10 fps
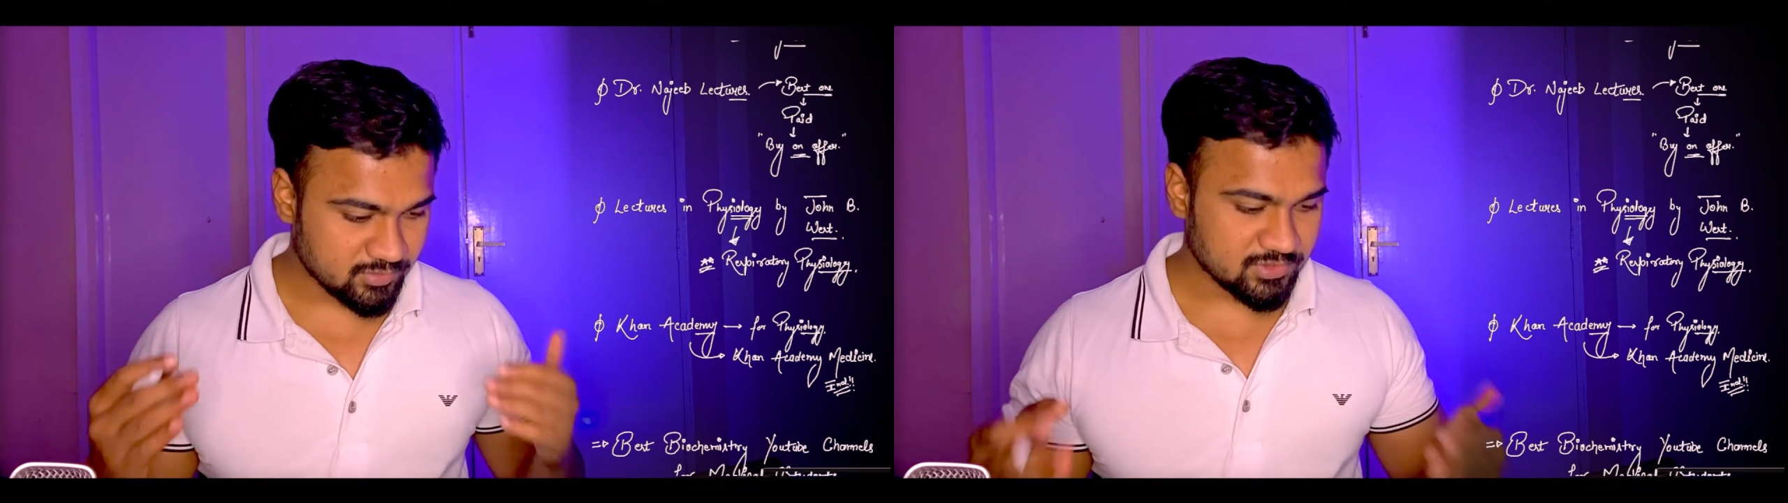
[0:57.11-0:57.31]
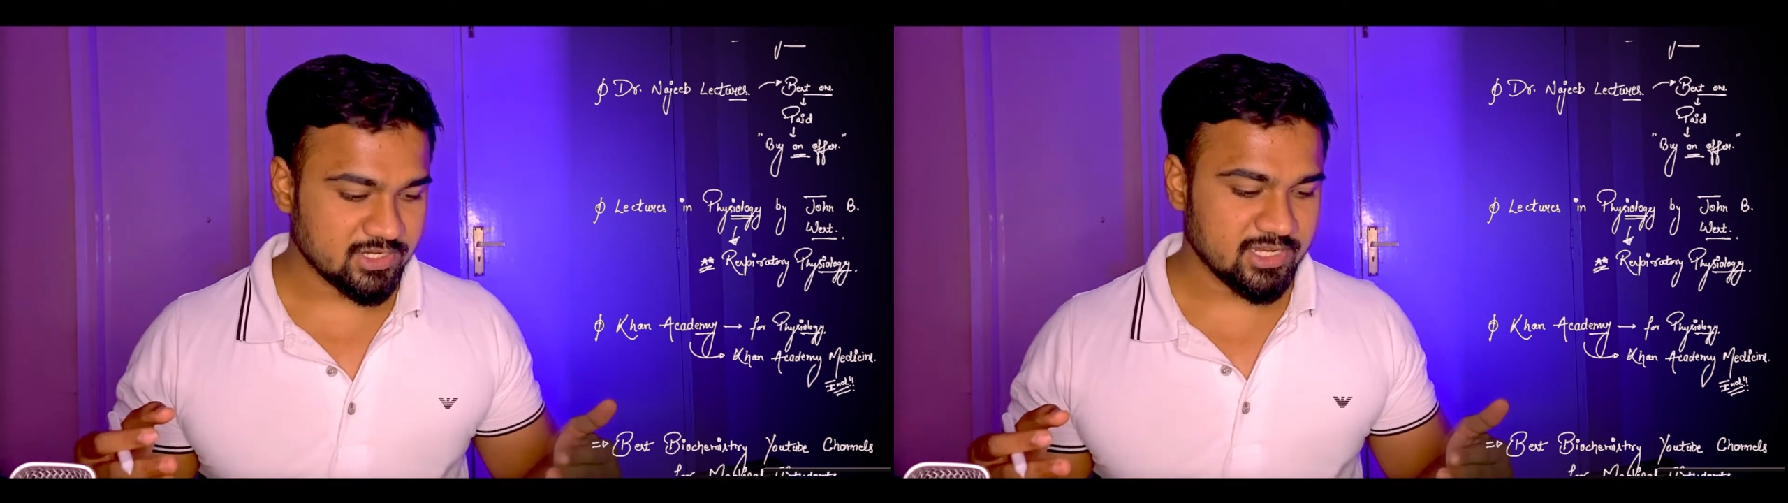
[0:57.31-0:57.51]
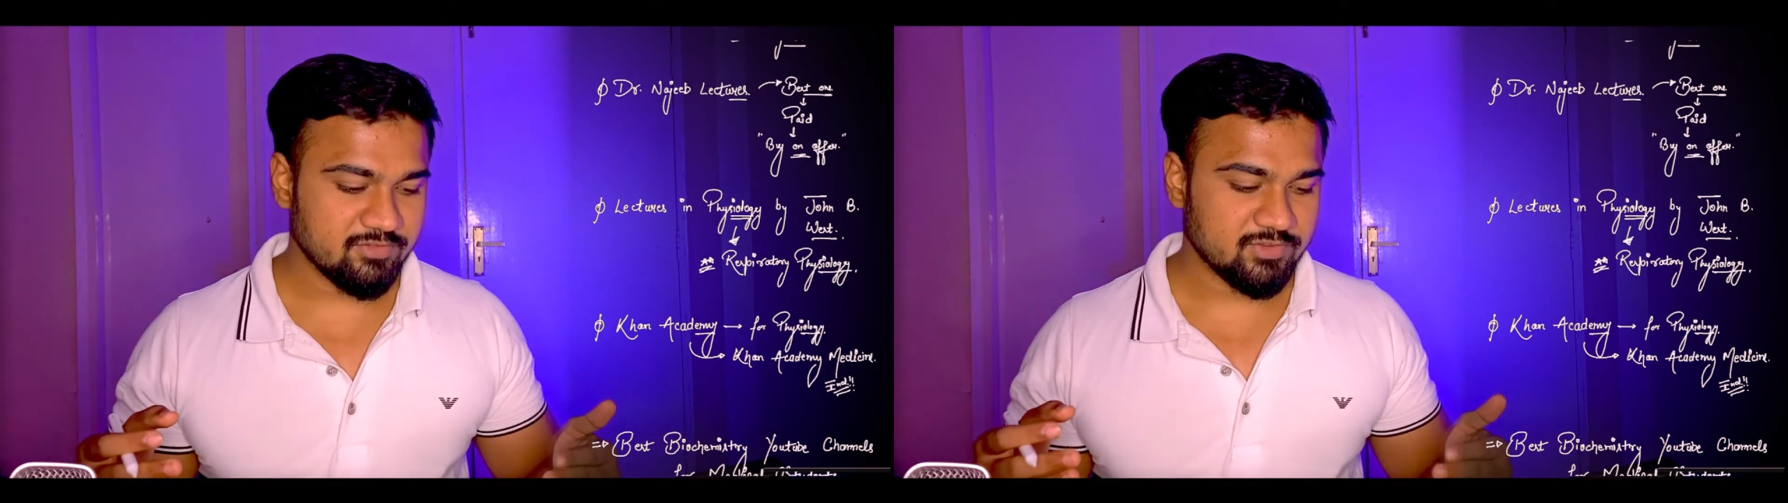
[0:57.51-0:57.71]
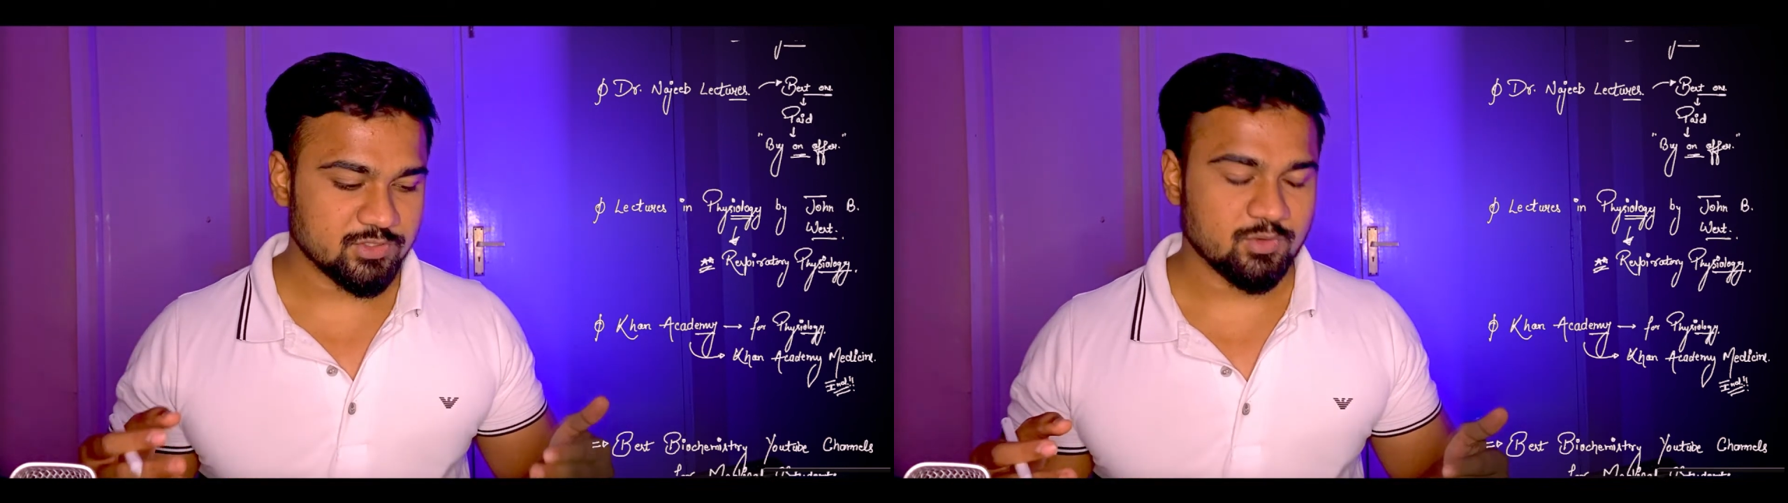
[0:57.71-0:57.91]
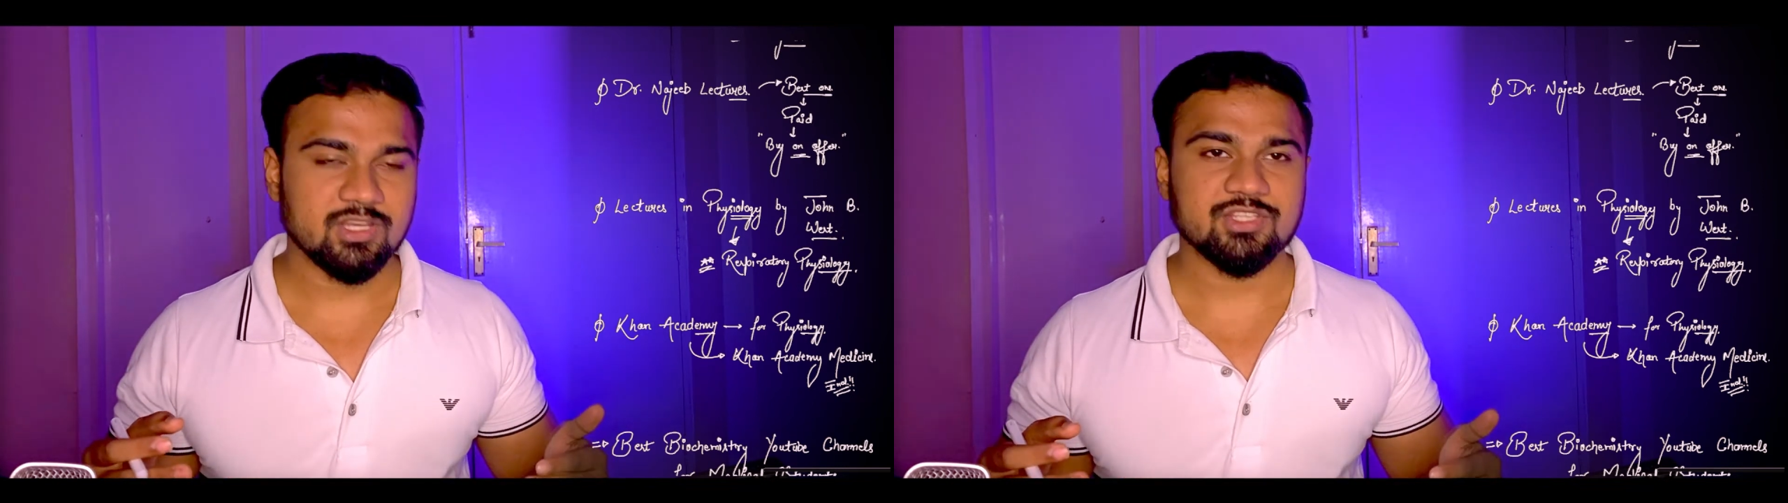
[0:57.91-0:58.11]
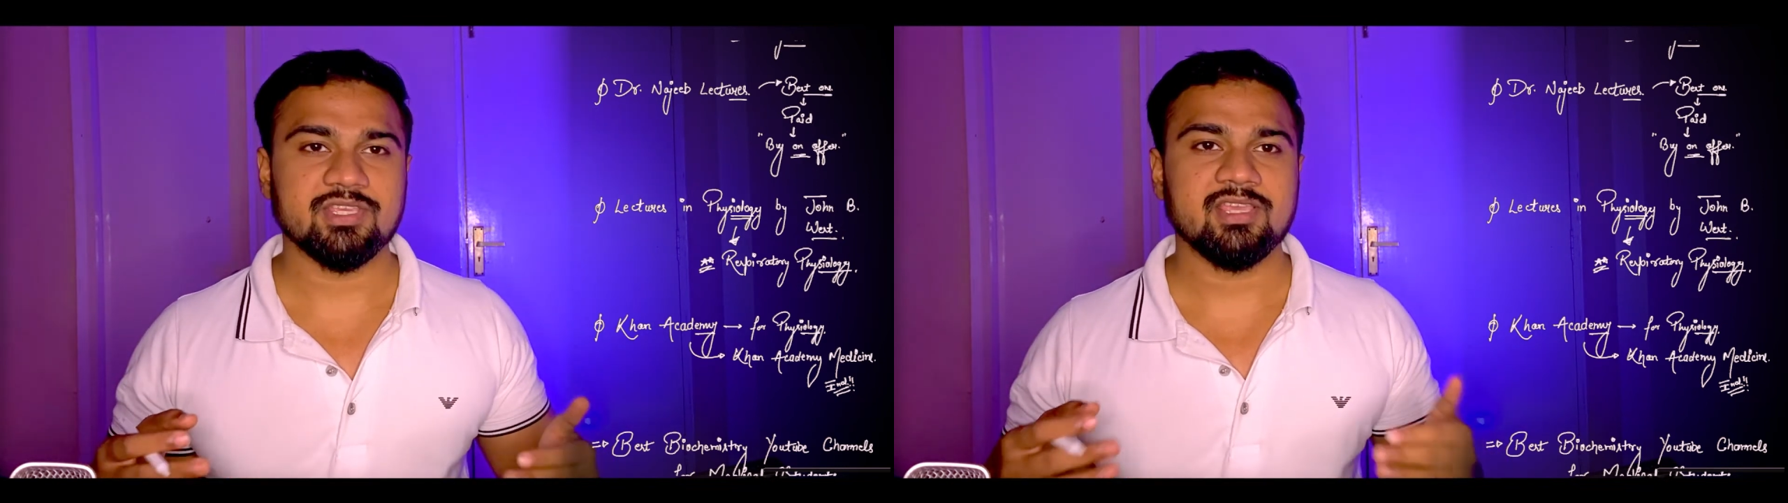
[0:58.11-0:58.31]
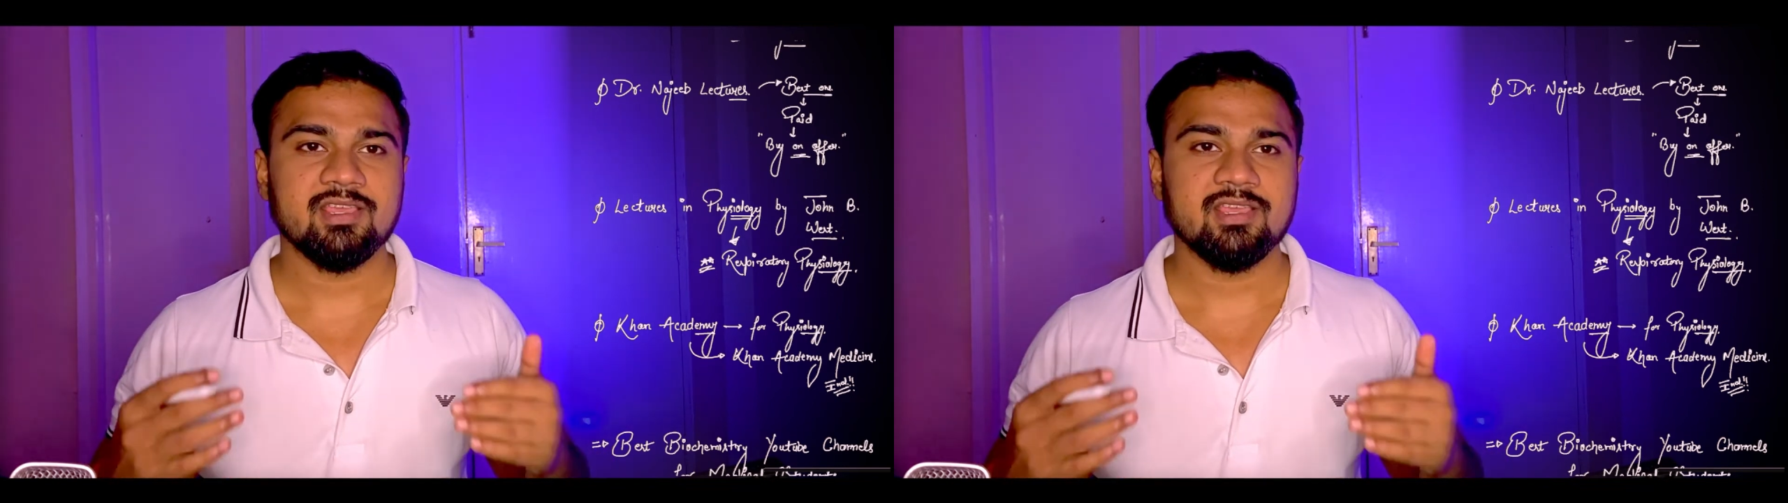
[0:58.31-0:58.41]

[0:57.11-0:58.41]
studying physiology,